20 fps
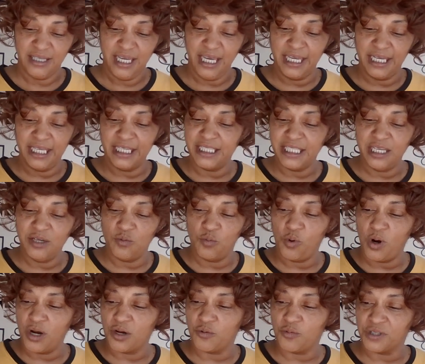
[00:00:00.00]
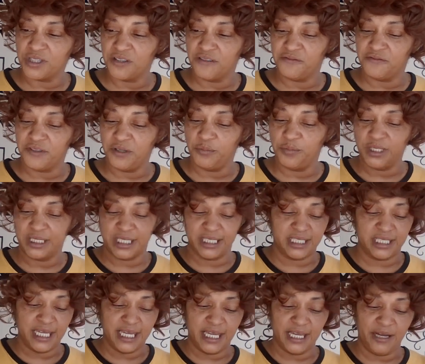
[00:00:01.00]
and it didn't work with the with the
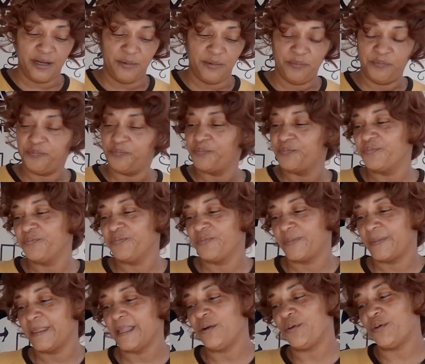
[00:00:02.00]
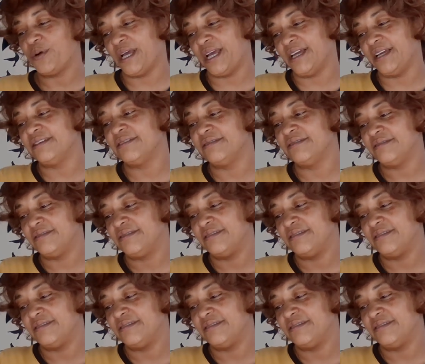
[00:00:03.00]
damn okay